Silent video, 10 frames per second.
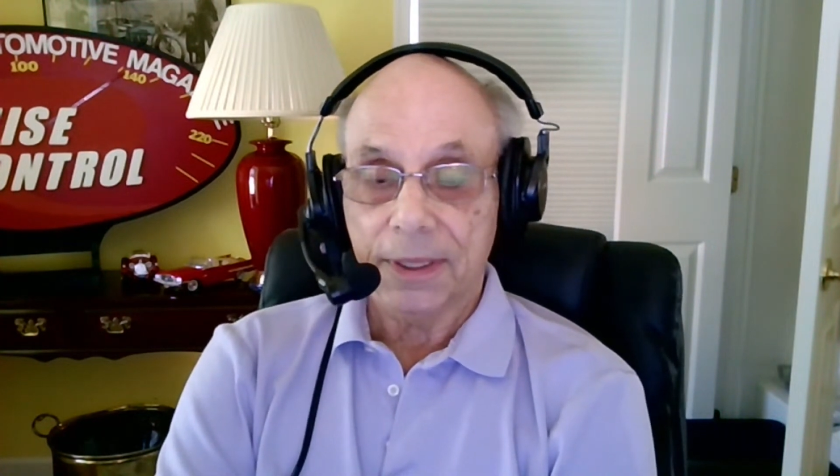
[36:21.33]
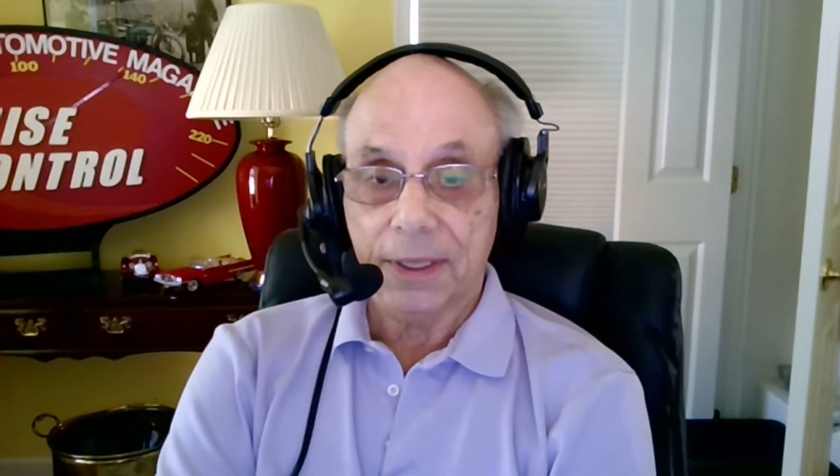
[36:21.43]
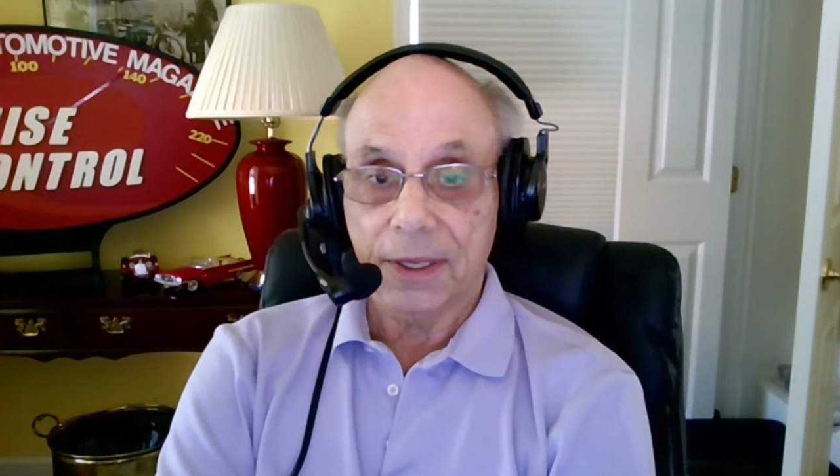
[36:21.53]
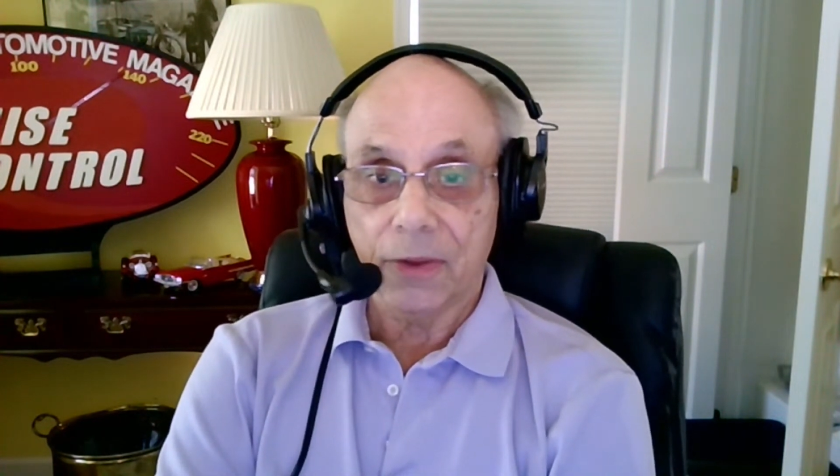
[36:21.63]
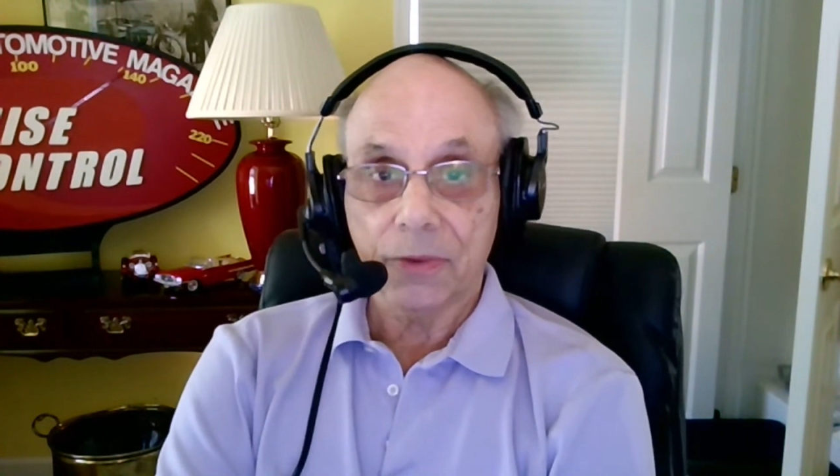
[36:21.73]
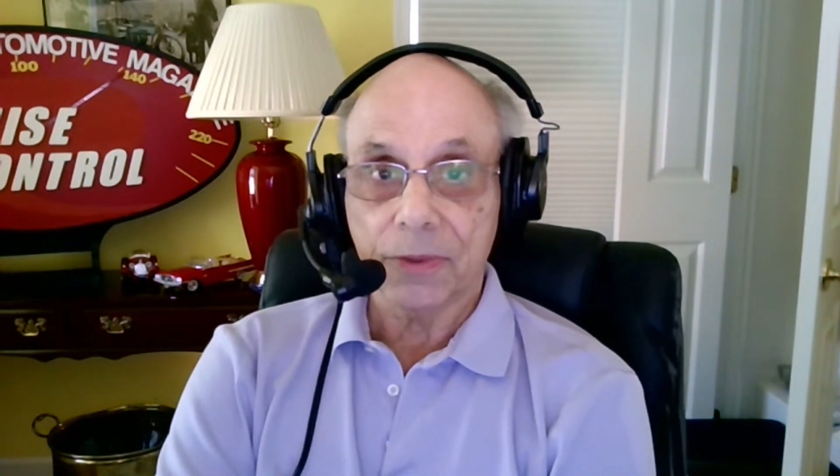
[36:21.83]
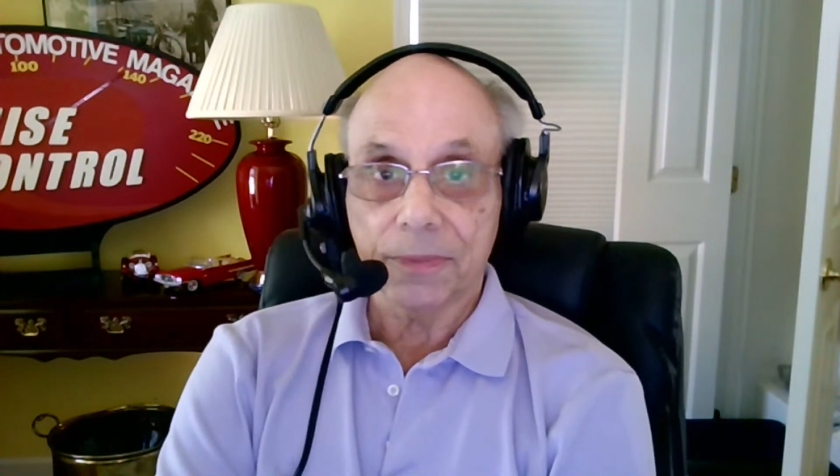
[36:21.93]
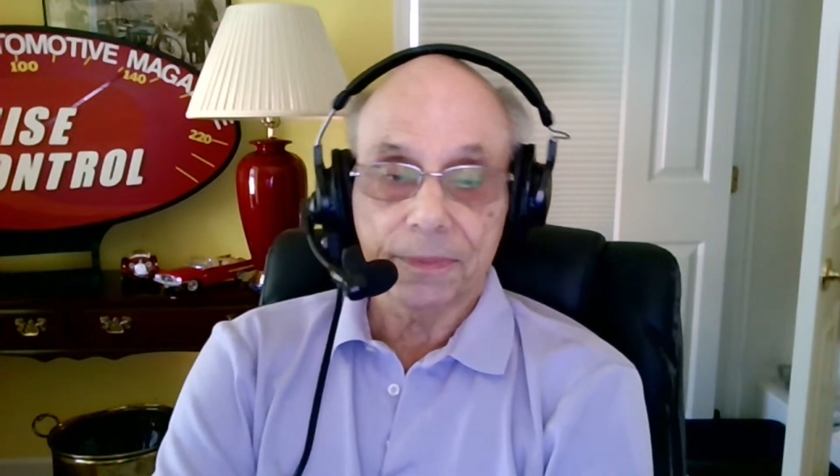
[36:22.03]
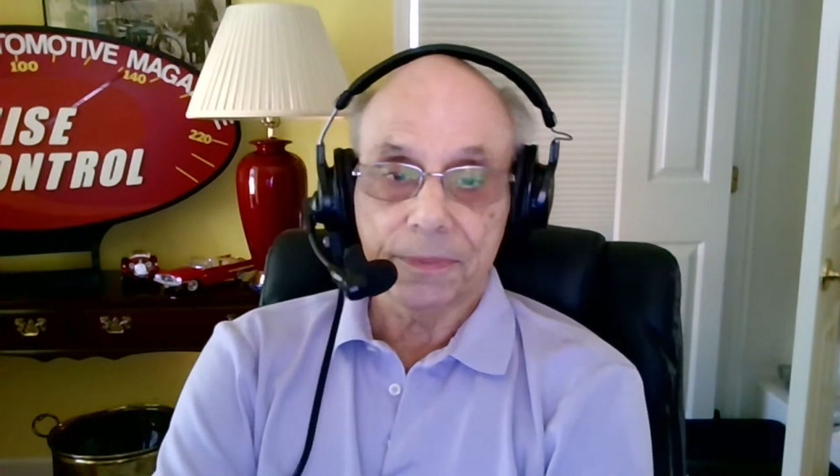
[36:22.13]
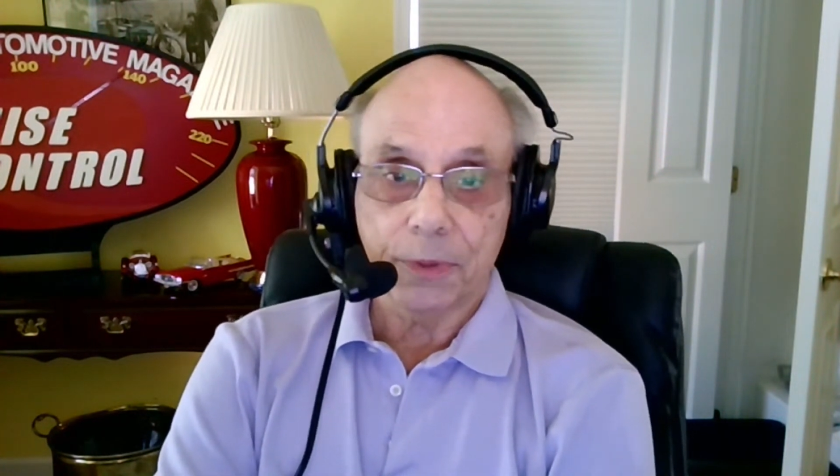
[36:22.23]
any other
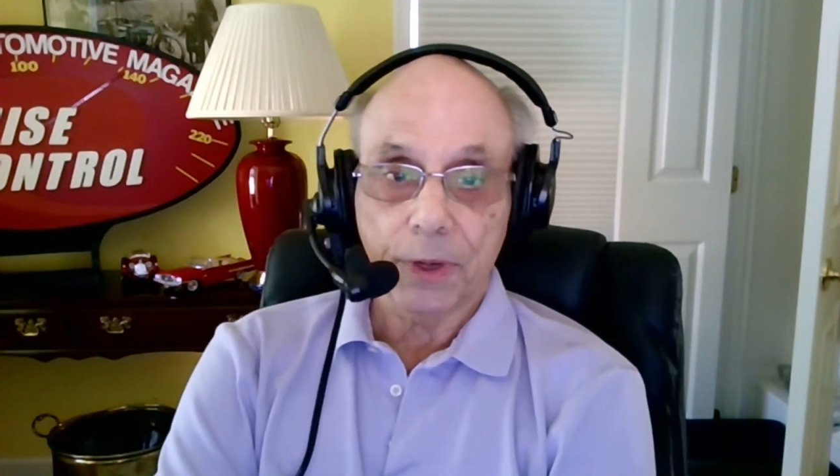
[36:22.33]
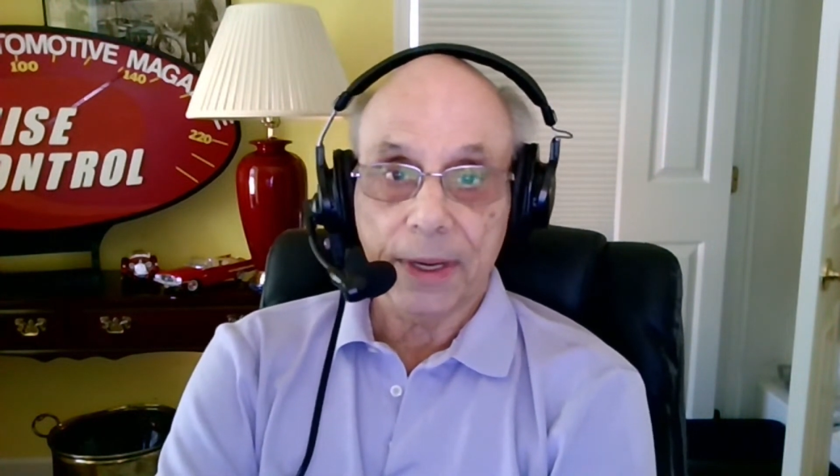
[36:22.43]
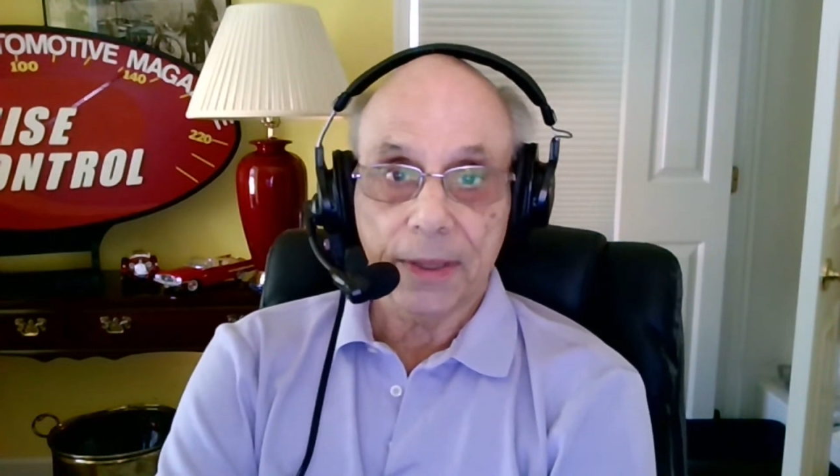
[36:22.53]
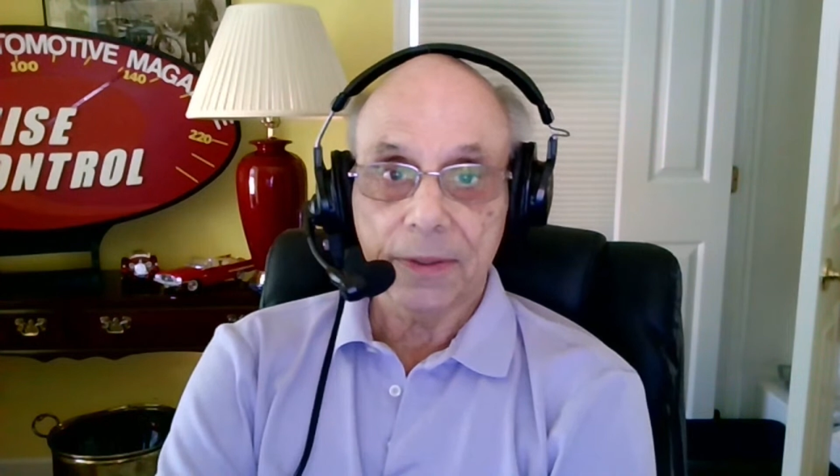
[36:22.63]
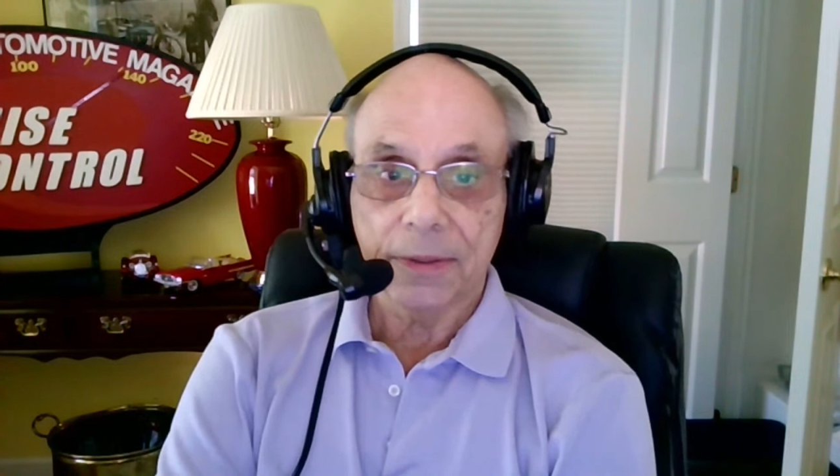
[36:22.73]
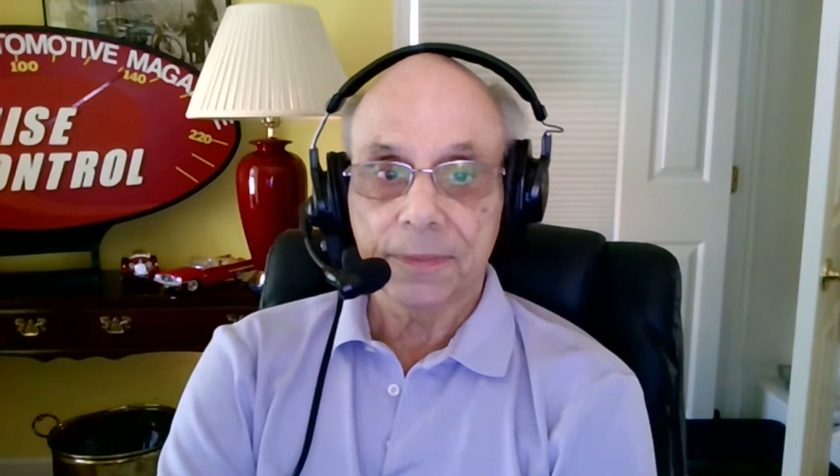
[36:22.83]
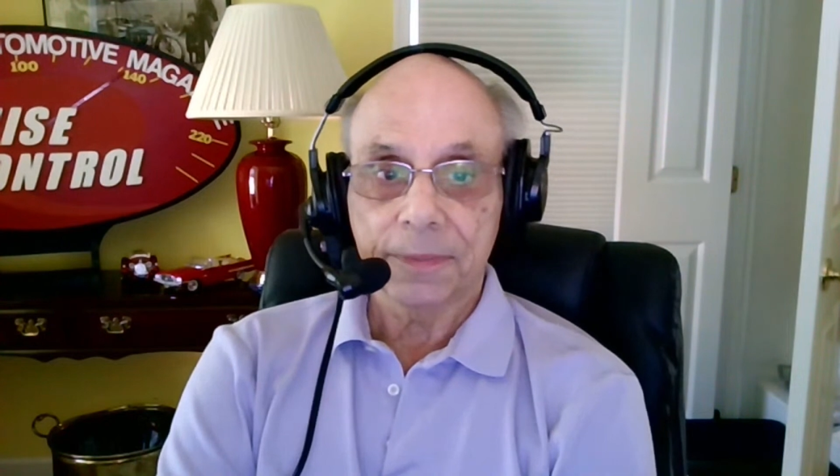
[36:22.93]
brand.